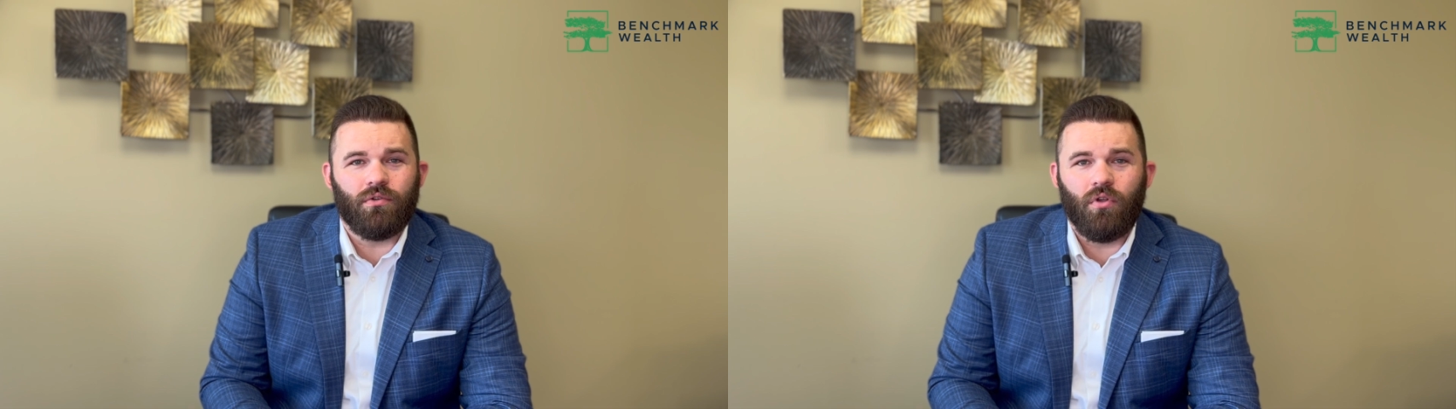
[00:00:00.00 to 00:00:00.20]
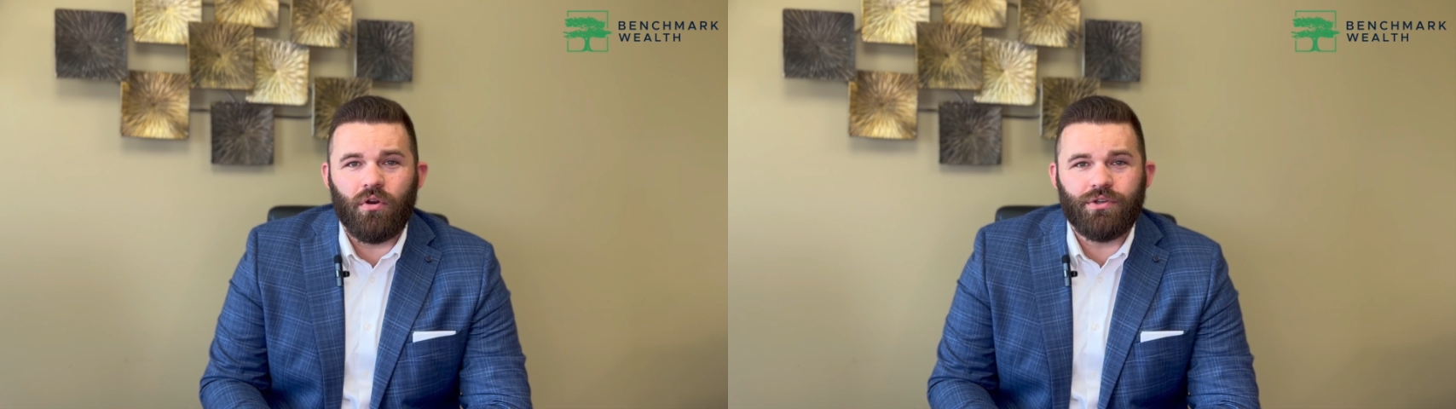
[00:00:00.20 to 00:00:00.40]

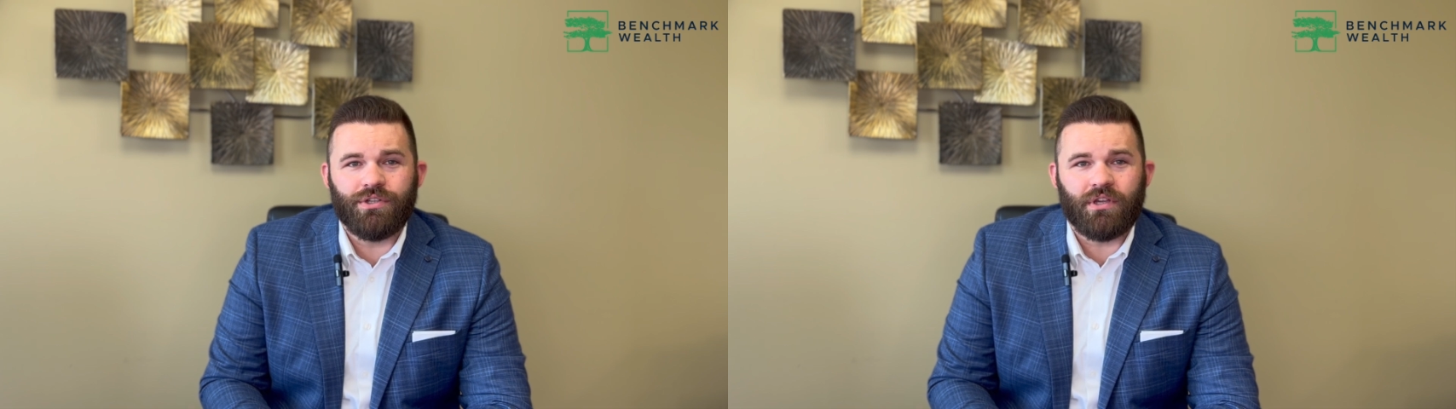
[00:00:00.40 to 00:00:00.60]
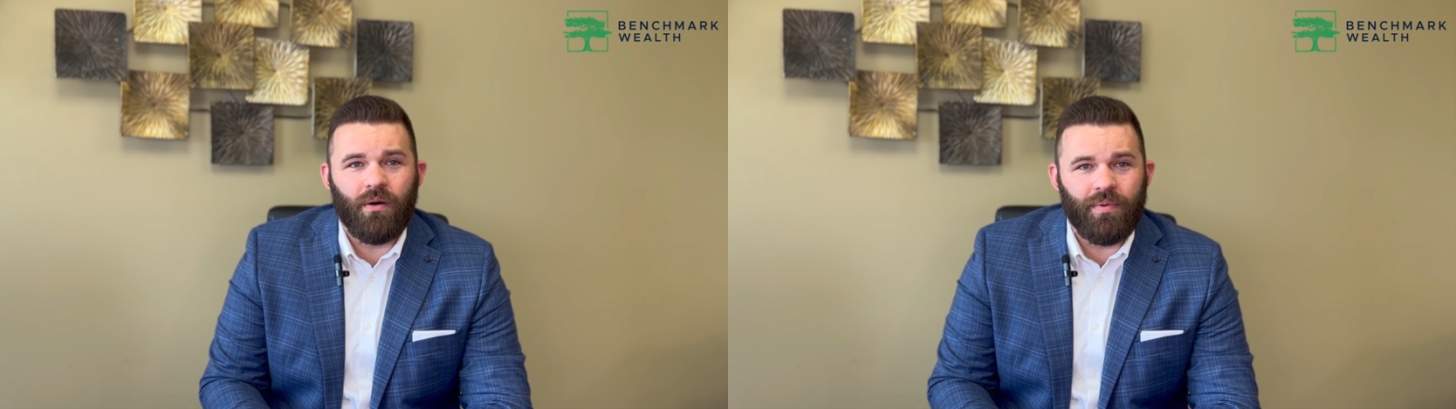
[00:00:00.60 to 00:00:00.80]

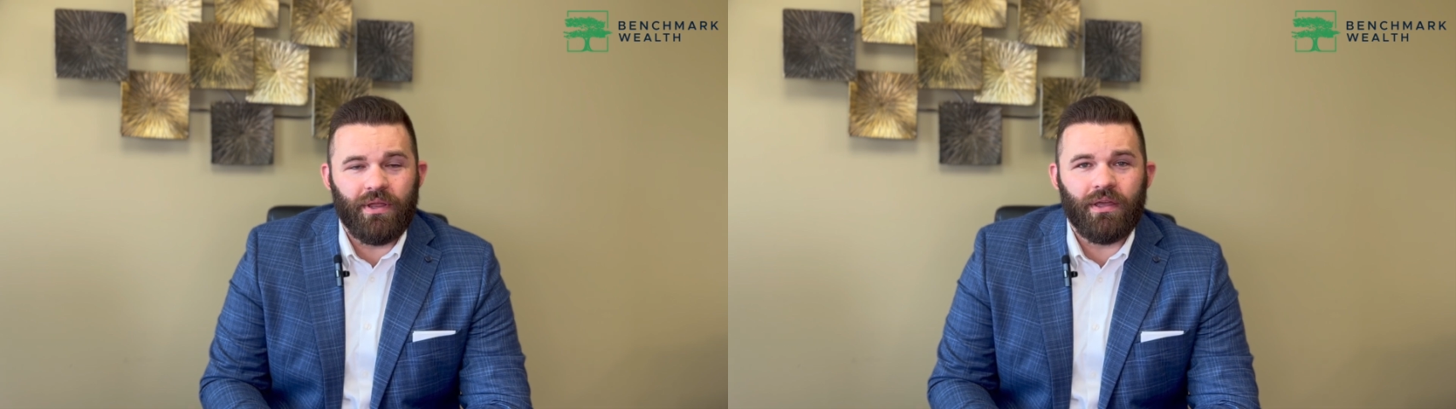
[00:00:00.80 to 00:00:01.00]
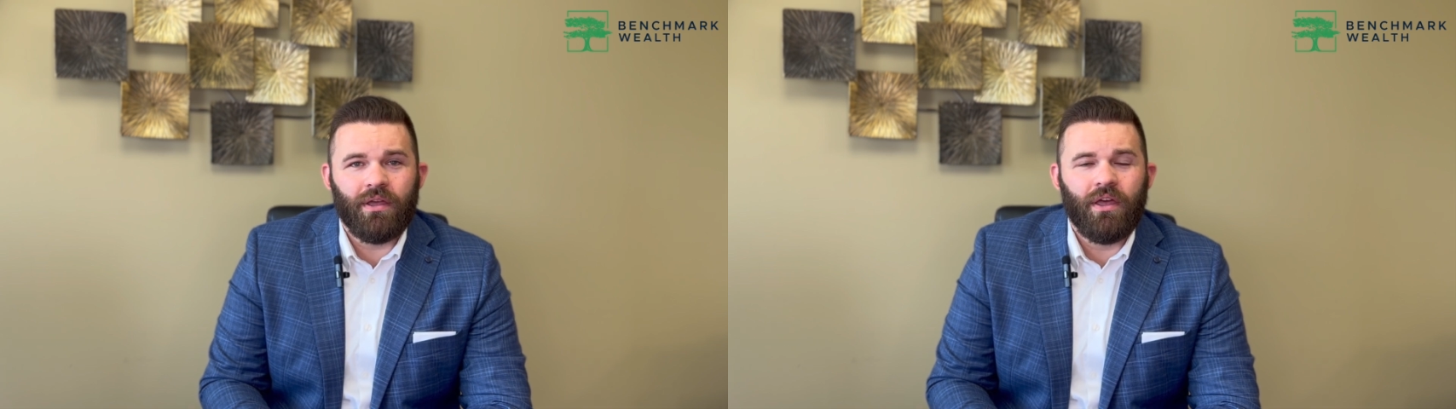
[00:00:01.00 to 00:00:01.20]
largest
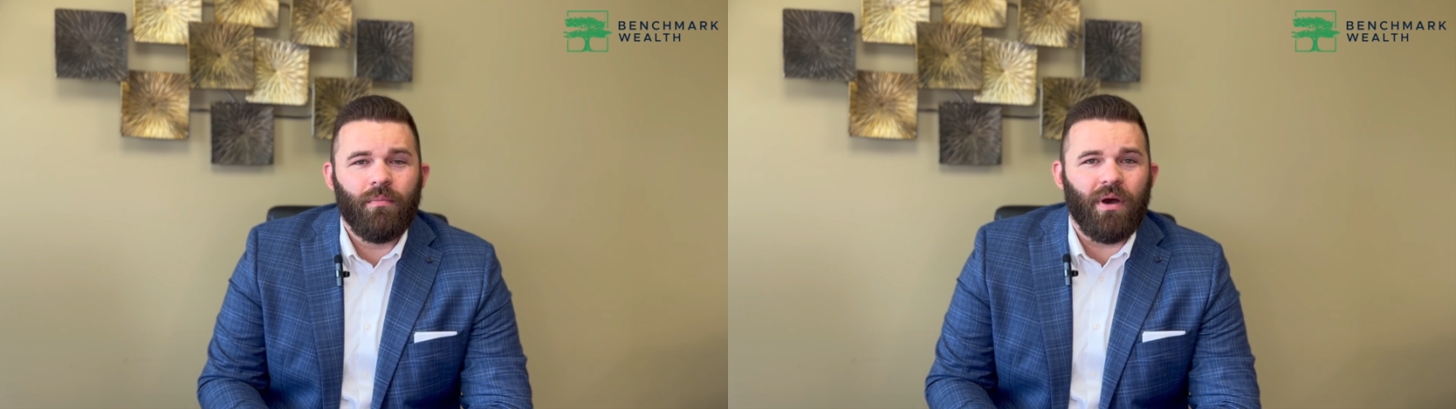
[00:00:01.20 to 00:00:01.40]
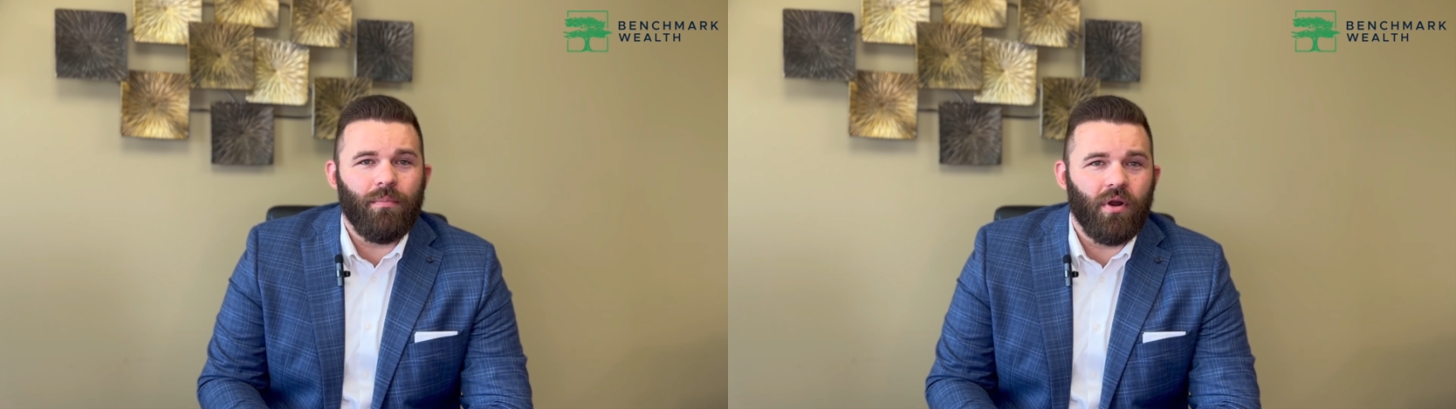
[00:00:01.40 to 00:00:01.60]
company
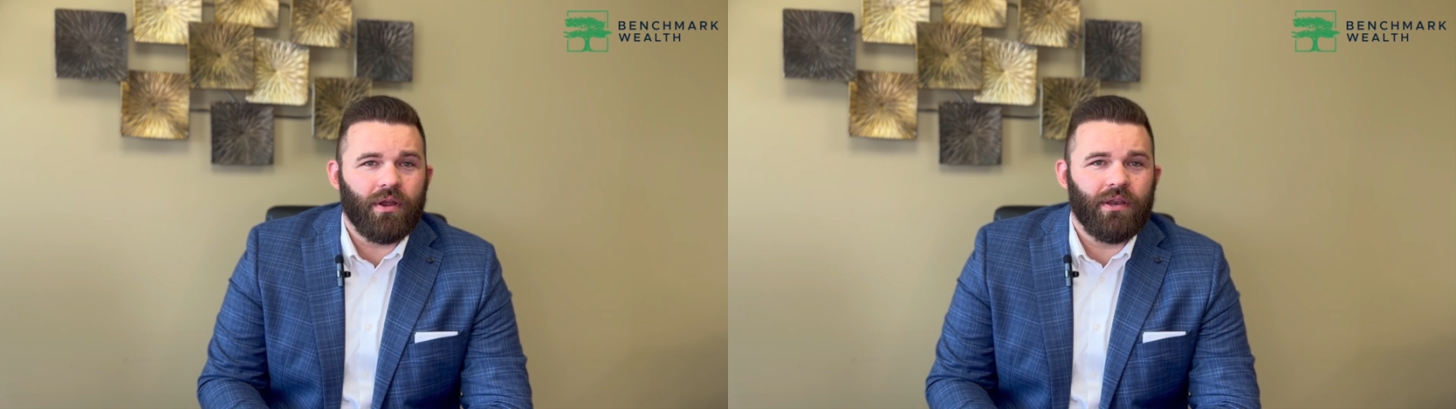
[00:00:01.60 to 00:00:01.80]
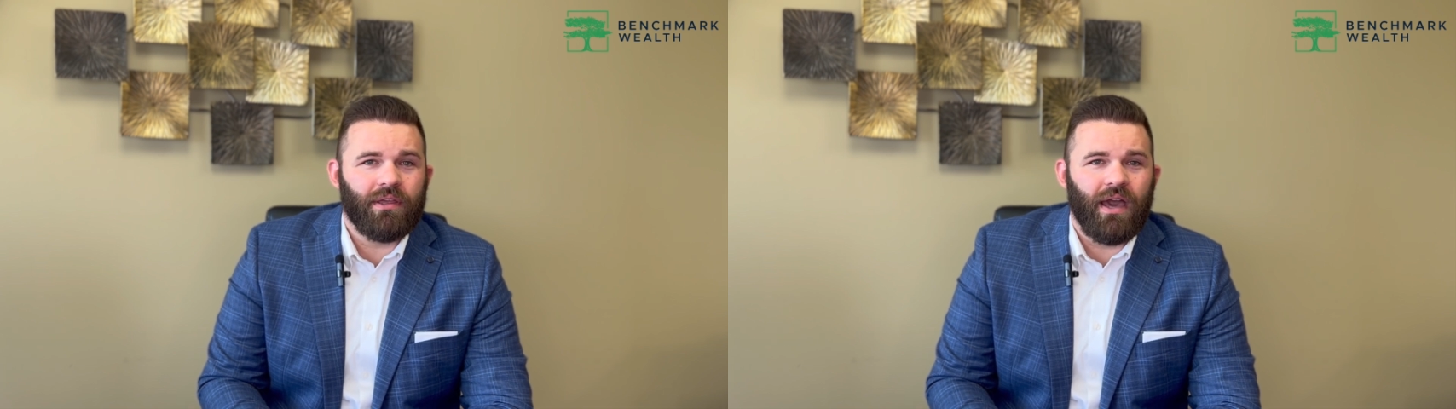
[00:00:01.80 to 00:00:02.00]
by
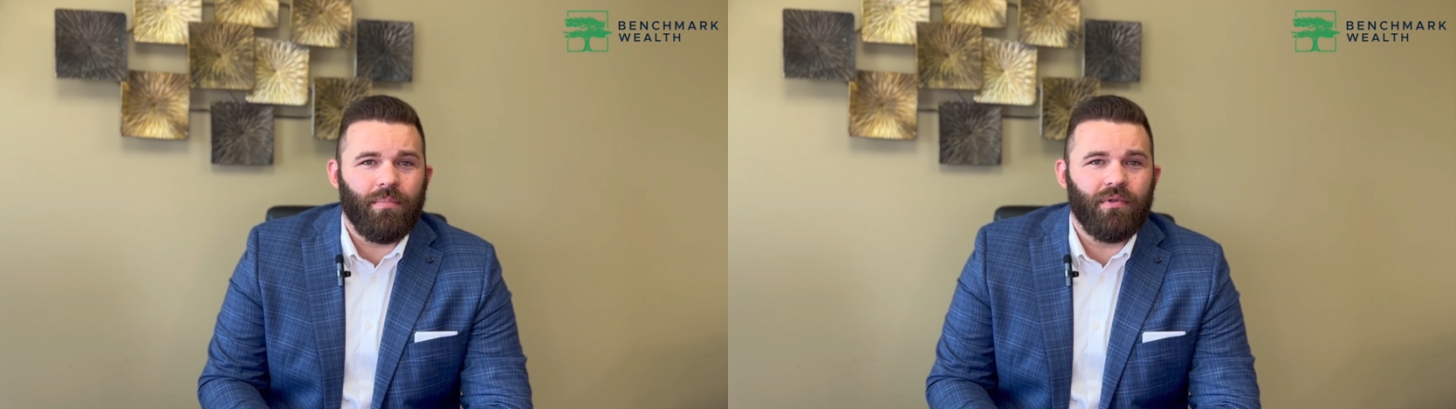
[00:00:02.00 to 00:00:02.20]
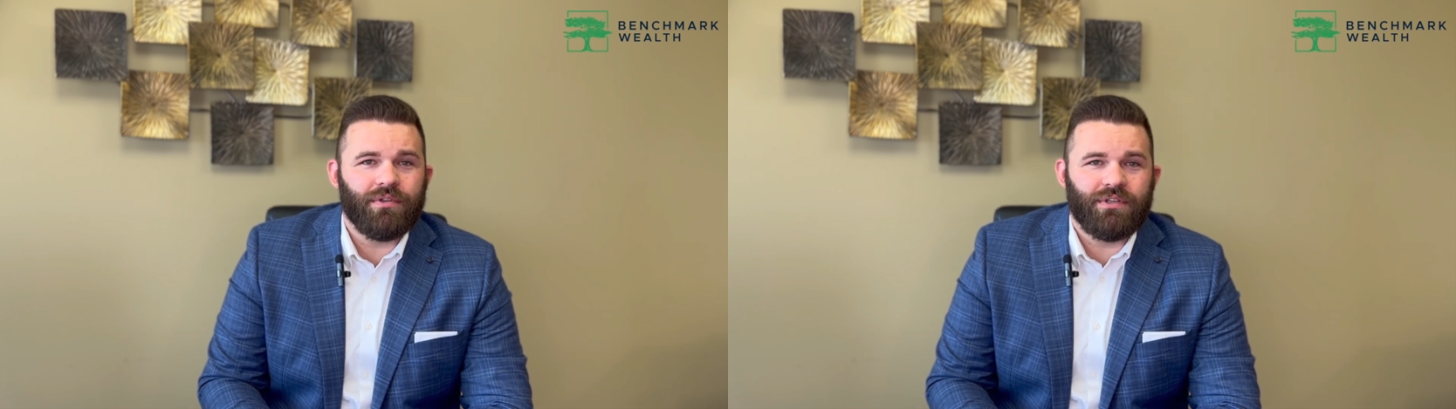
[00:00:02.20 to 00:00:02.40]
market
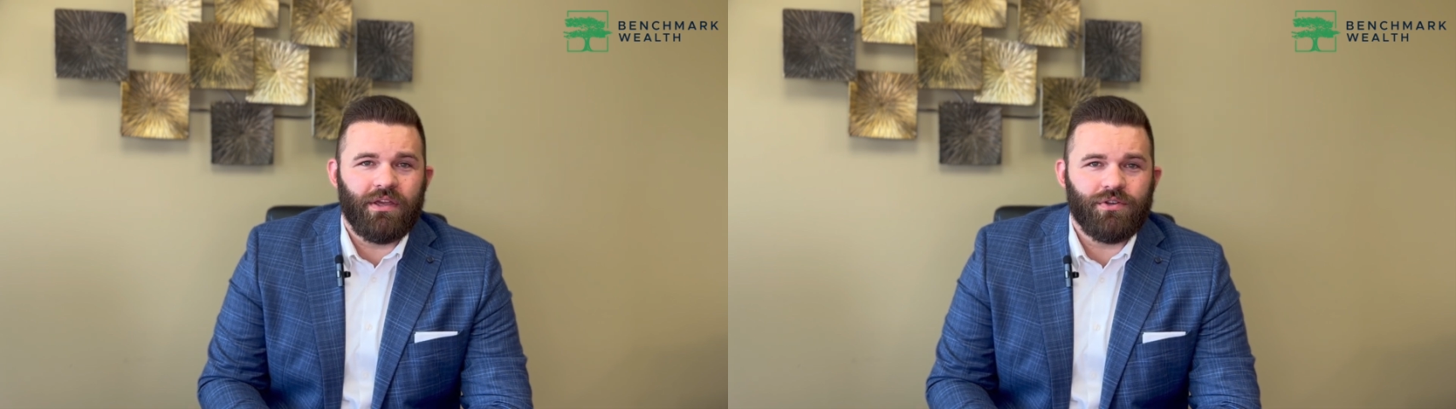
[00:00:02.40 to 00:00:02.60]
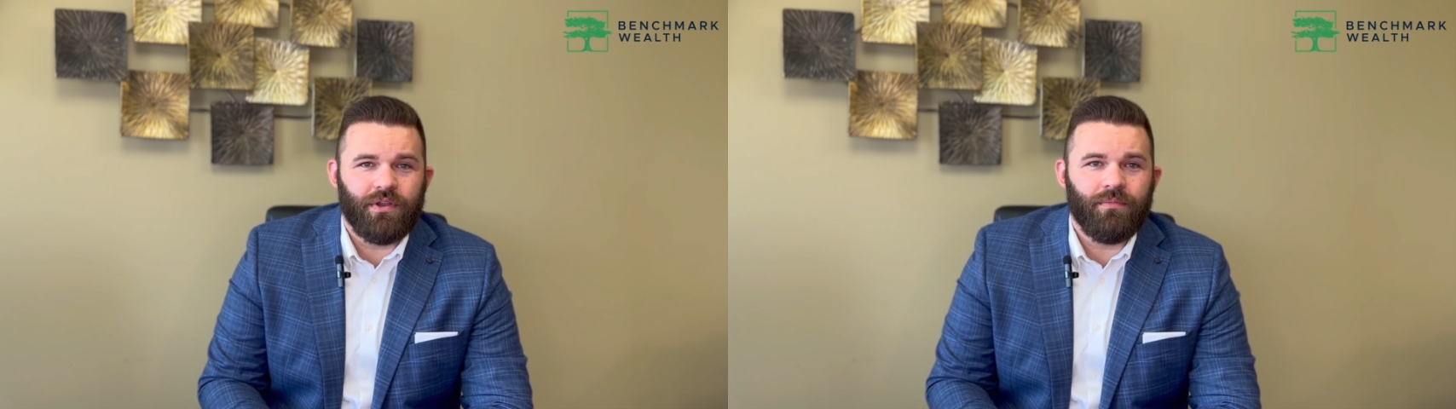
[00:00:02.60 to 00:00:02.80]

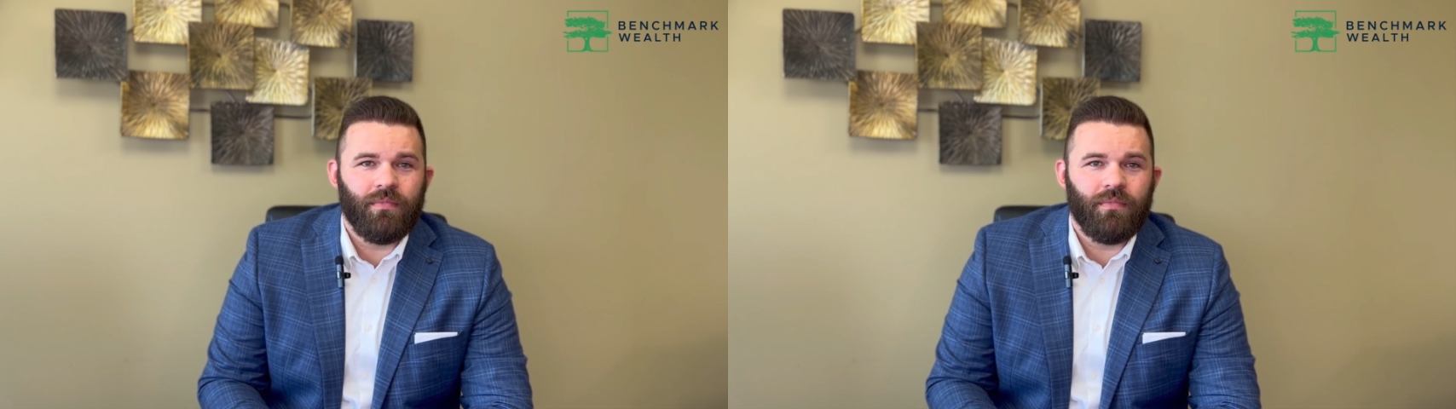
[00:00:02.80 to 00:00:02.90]
capitalization.